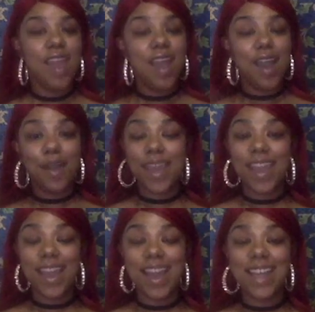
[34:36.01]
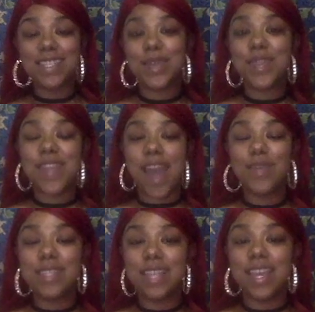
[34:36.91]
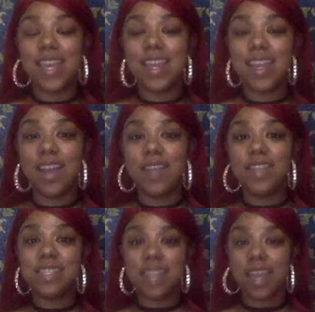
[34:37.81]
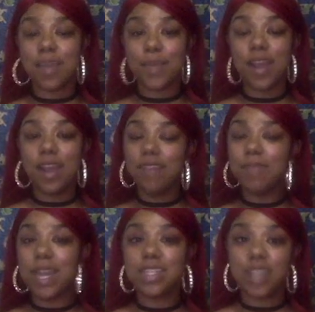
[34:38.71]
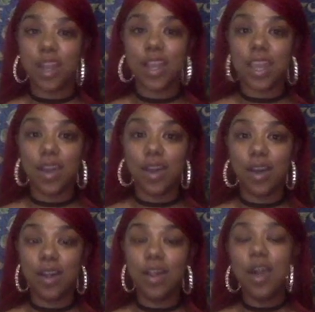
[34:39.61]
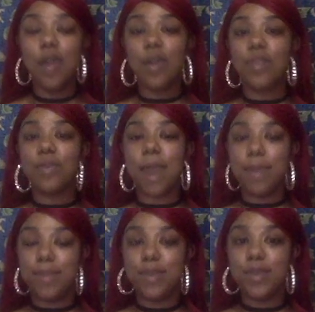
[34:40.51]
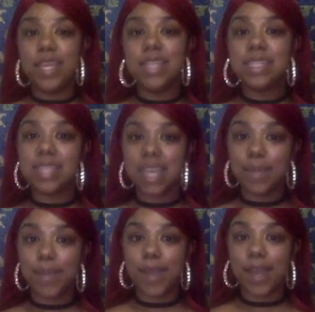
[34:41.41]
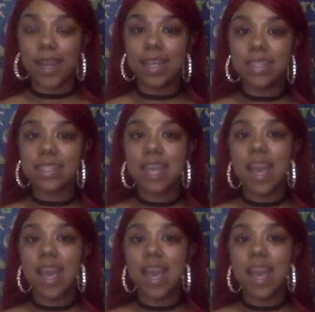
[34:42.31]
Okay, guys, so that was the end of the second part of my Target haul with my beauty and skin products.